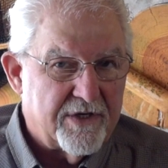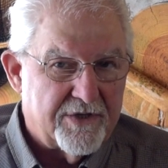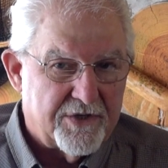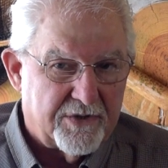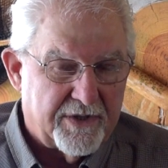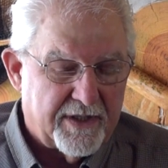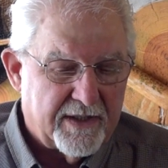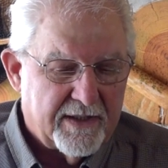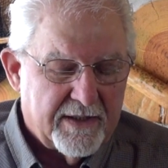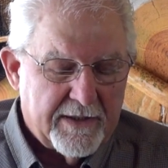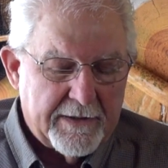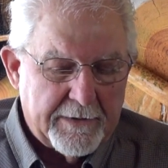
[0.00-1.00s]
you're doing,
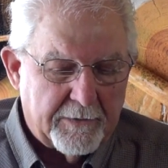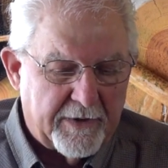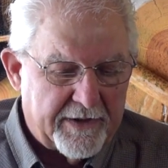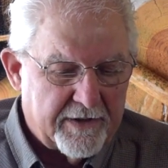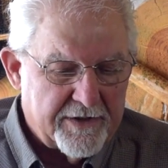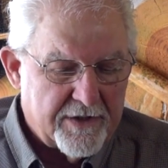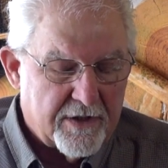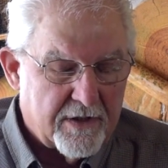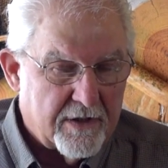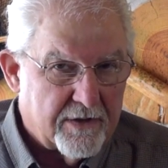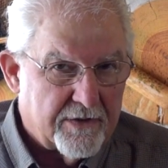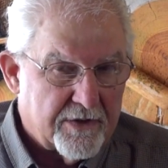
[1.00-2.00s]
whether
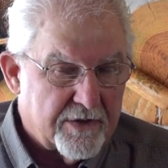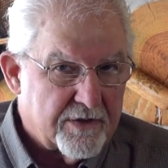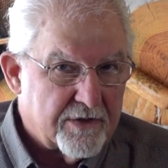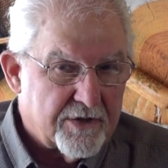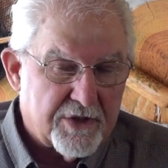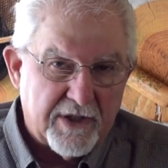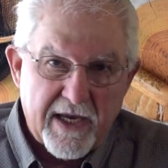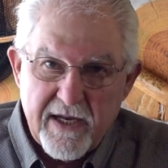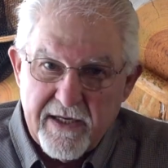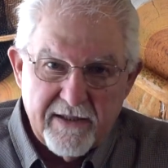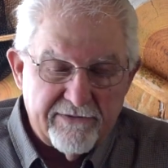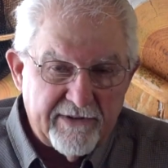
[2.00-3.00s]
you're
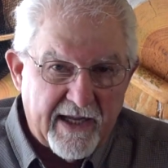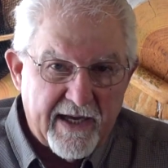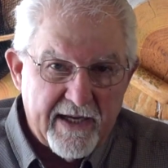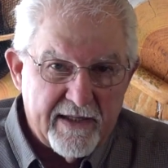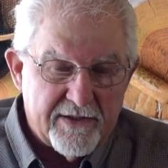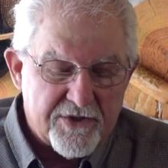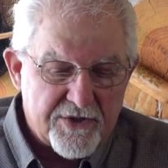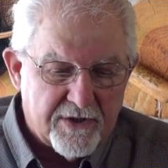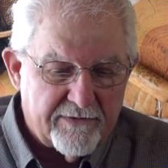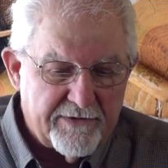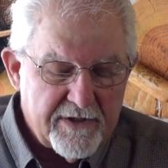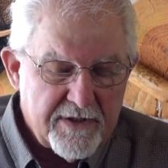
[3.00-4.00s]
skating a fly on the
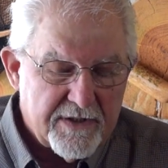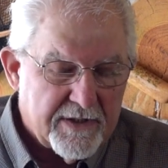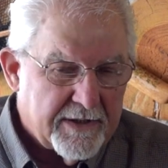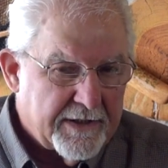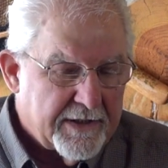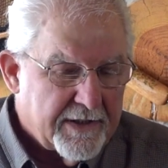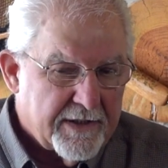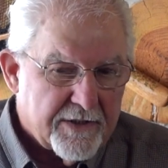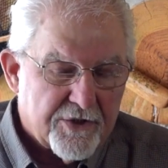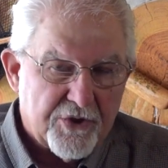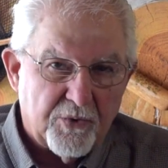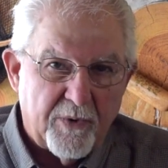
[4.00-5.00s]
surface,
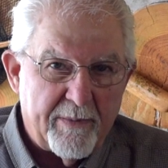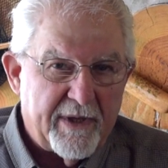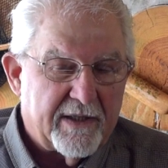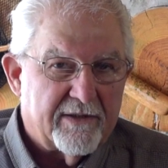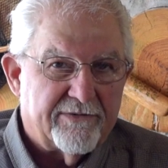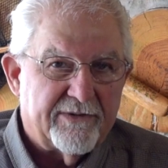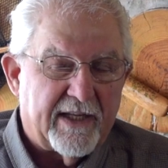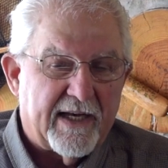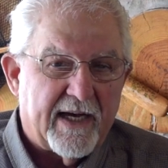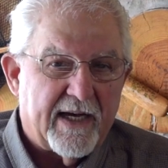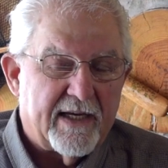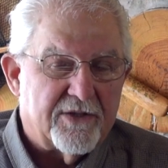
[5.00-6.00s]
swimming the
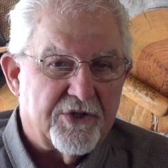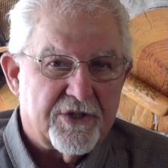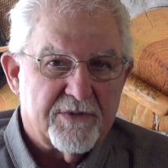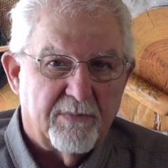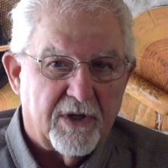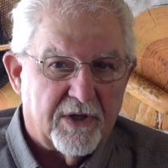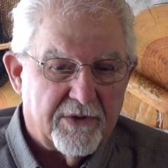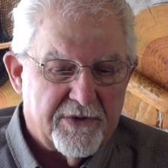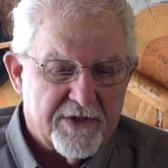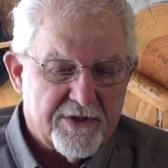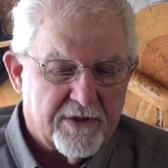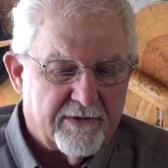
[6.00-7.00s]
fly just below
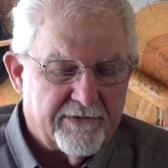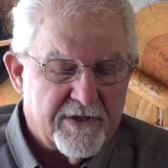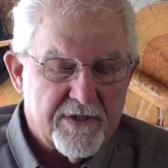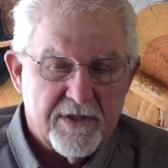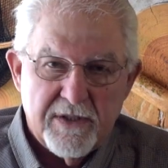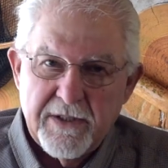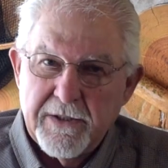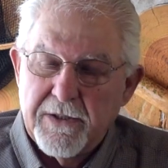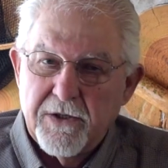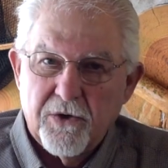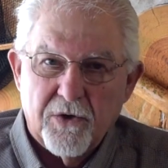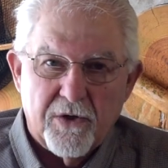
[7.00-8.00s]
the surface,
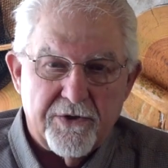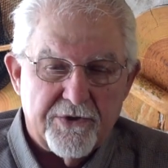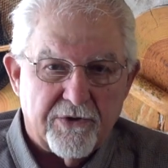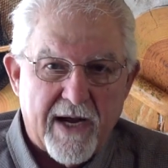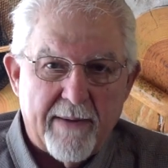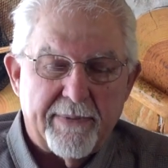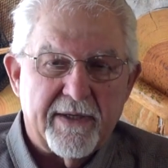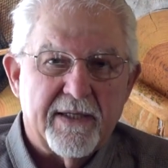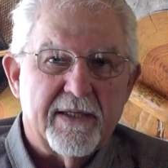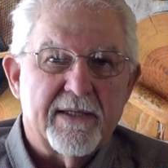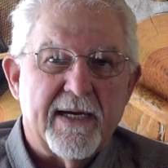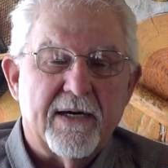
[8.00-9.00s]
or dropping
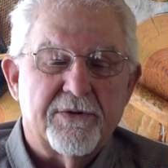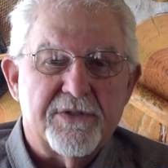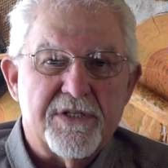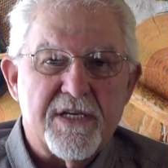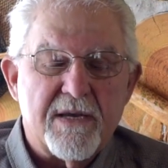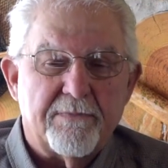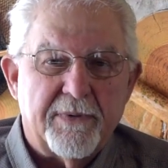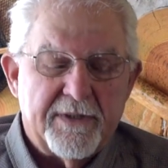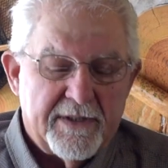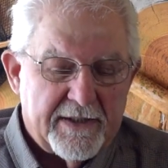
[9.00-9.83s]
it down deep,